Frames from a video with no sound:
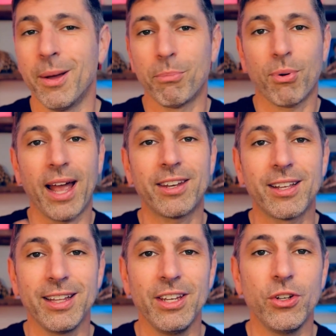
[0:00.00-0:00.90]

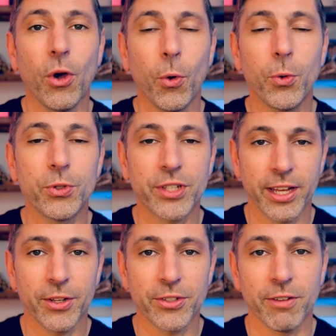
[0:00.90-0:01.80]
Practically no
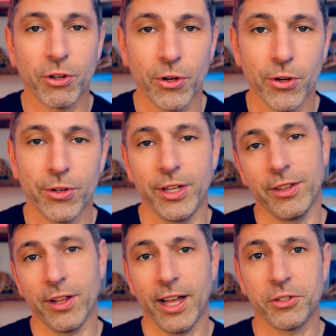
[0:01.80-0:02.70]
sales have occurred in the
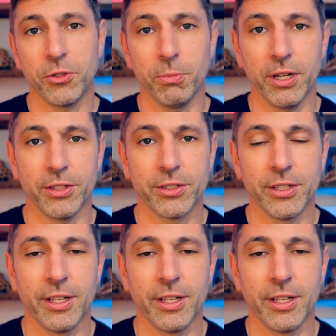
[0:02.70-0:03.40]
last 2 months.